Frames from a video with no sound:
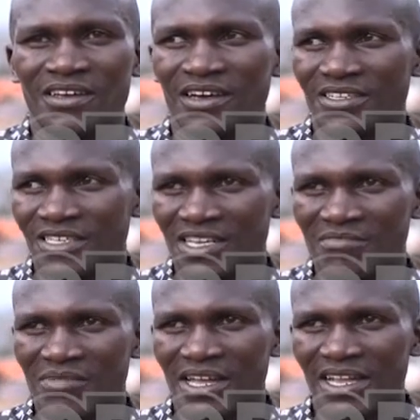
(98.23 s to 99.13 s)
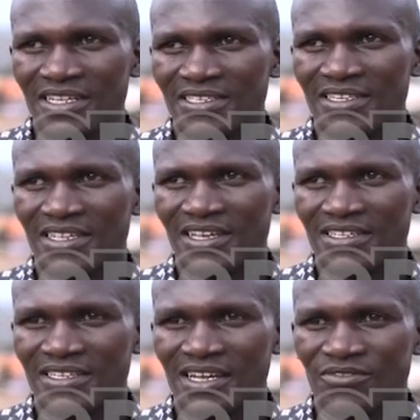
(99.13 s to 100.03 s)
uh, seeing my health
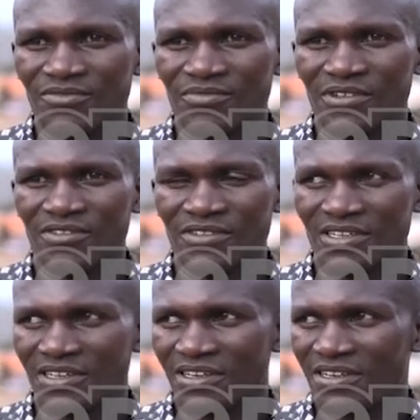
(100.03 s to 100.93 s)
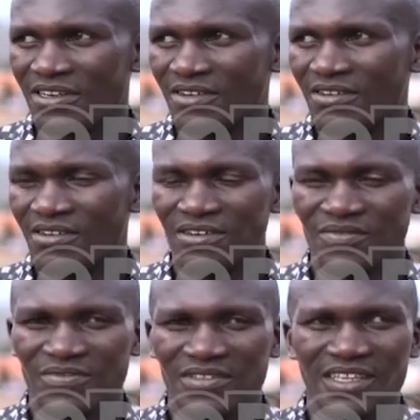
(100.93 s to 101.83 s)
status now. Because uh,
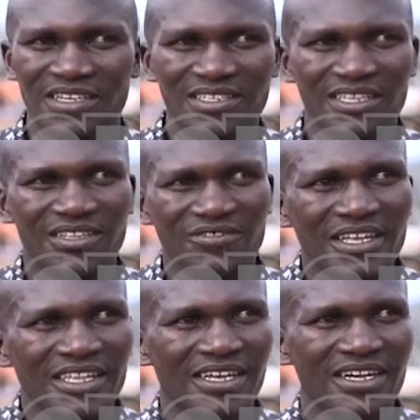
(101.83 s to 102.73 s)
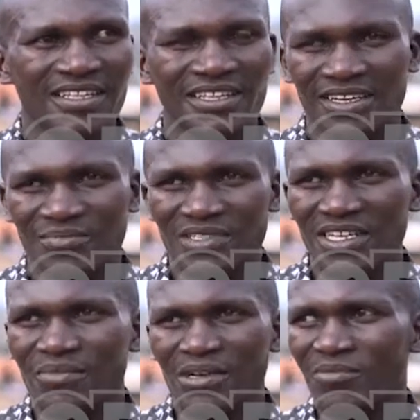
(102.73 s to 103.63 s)
just started training and I'm um,
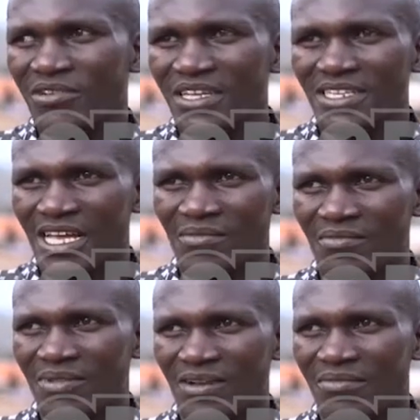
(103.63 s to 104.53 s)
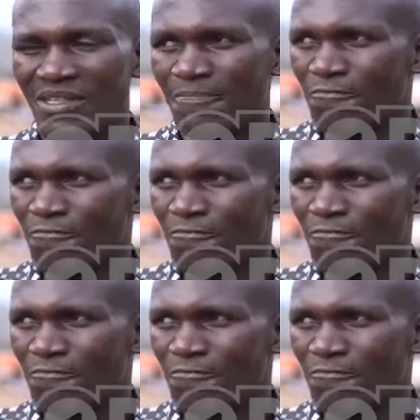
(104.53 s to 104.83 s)
seeing my body is coming back, but